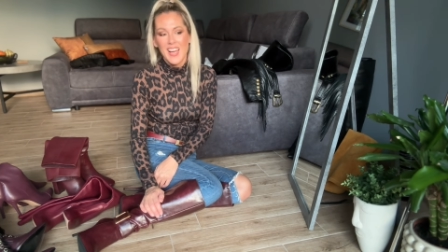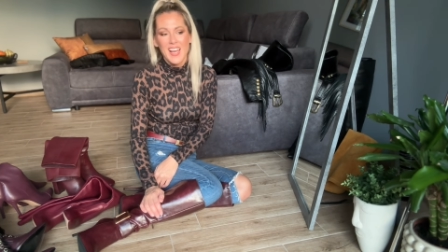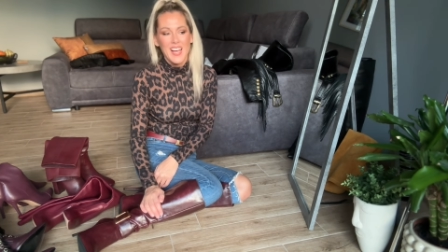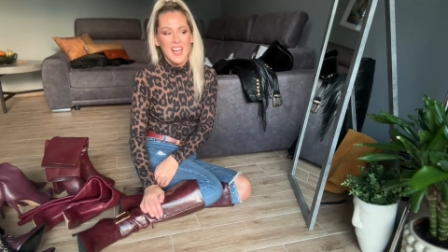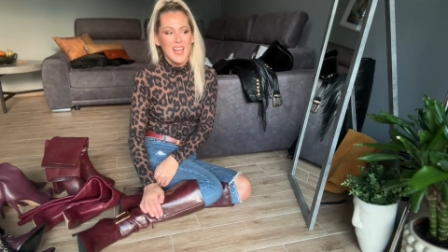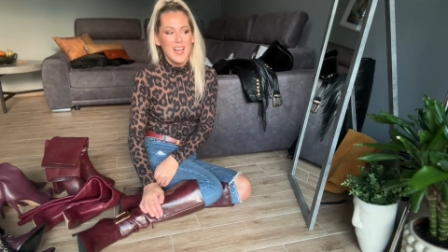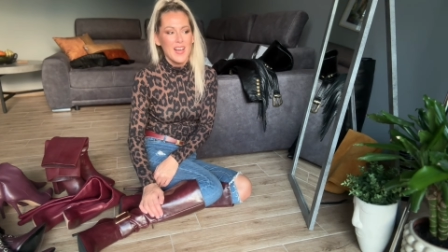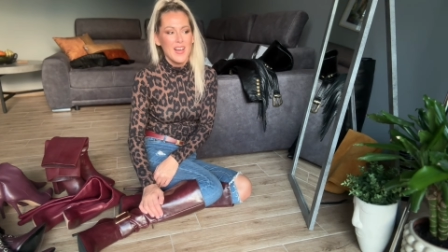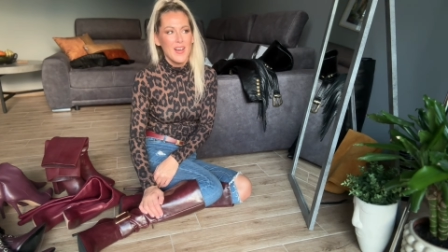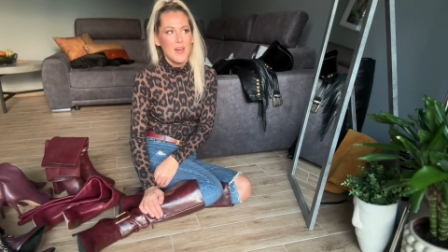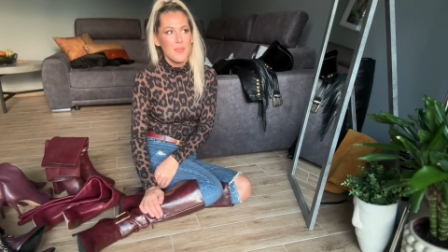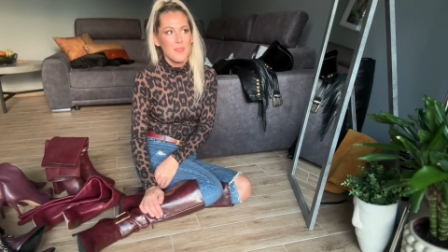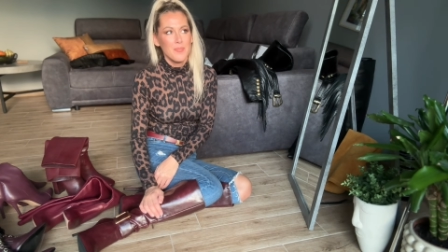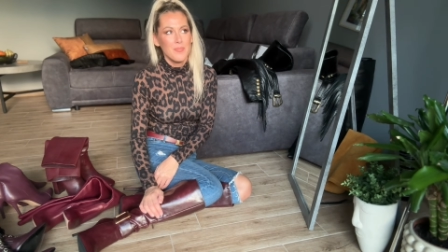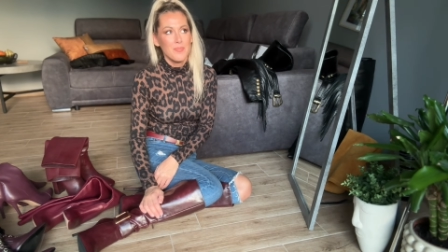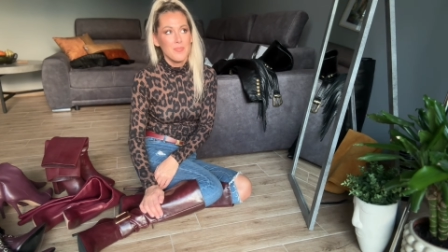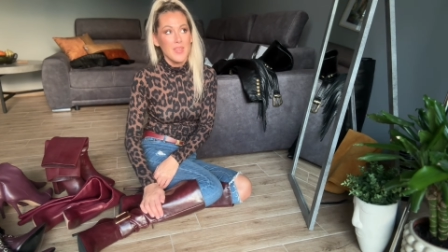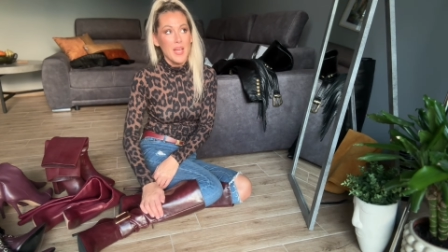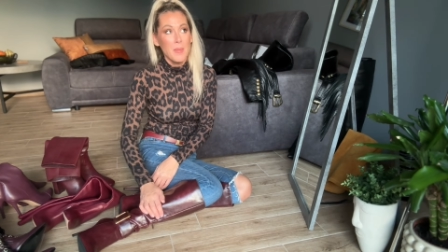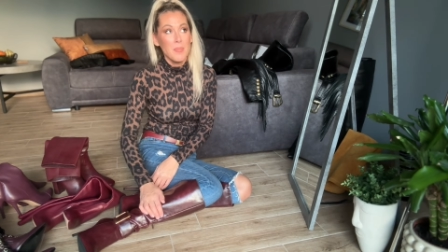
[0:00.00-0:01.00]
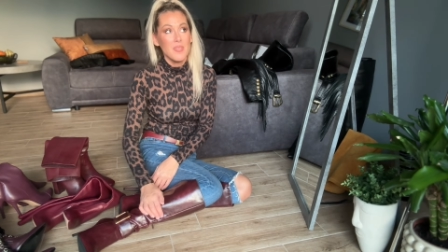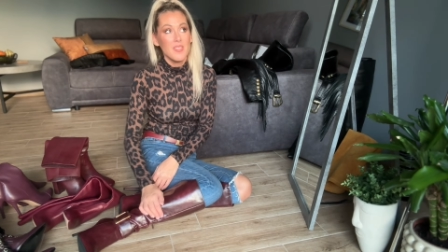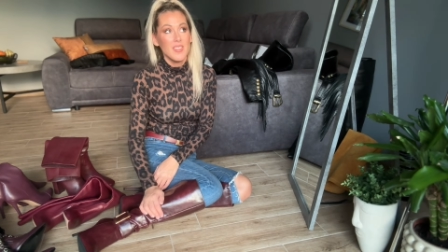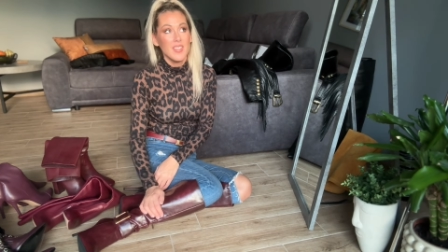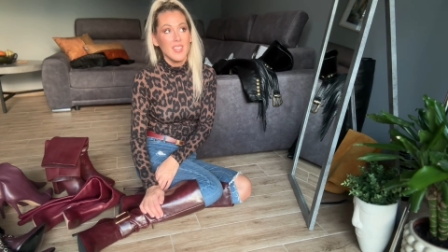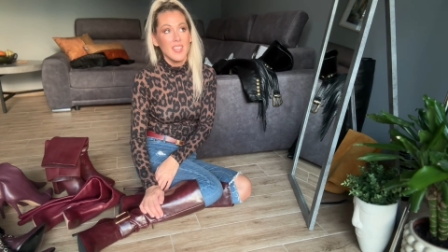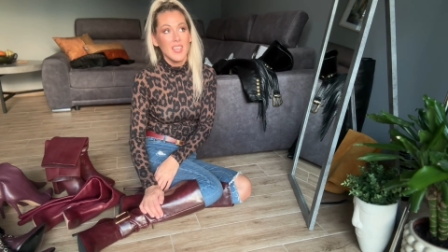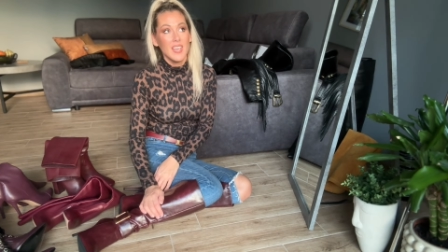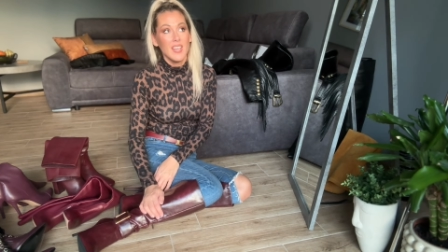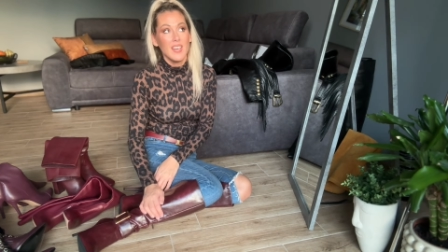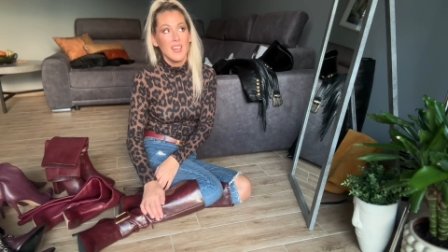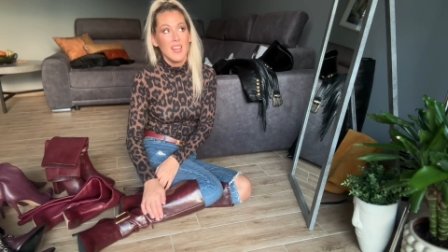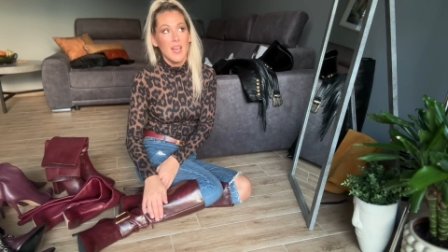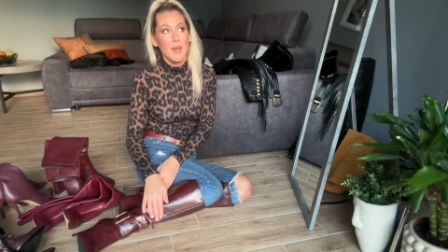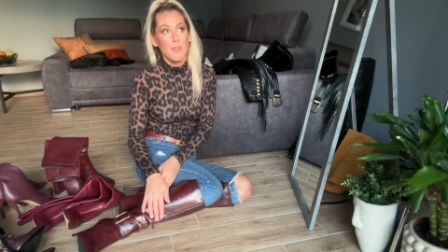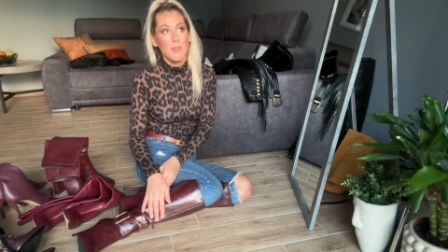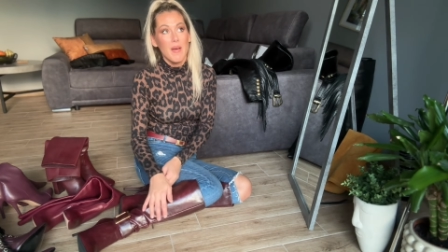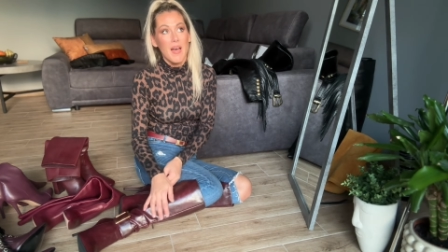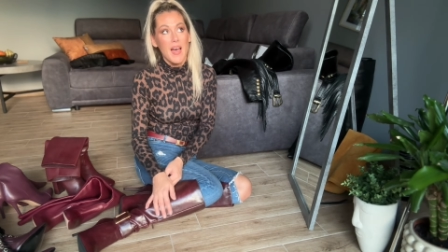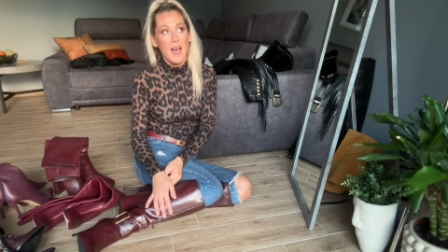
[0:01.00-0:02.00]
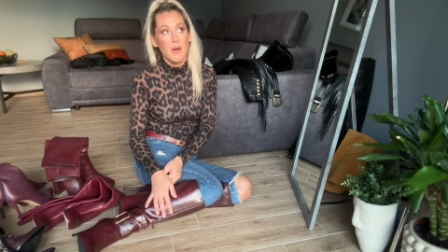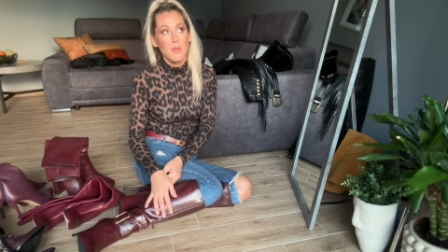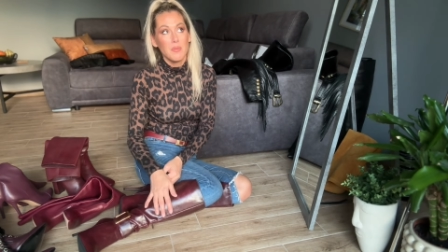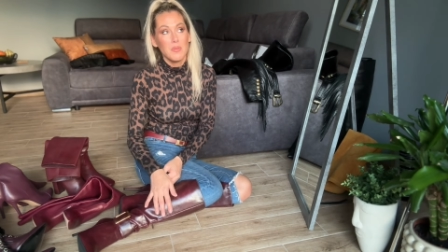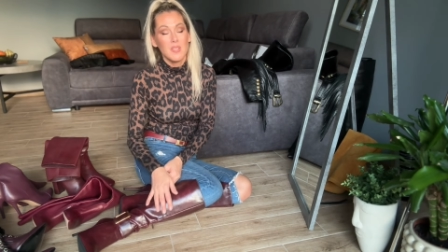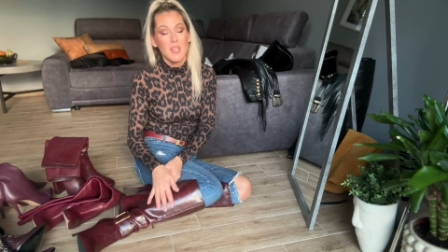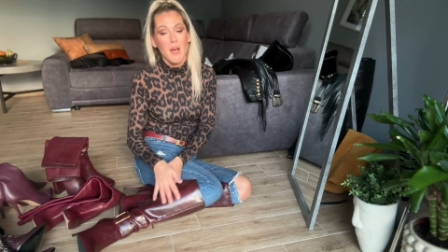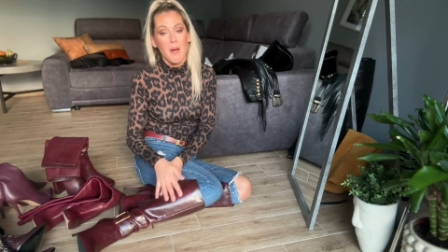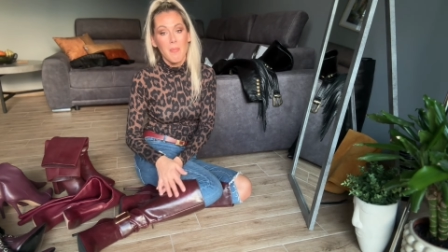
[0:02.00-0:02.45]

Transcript: um, I'm thinking about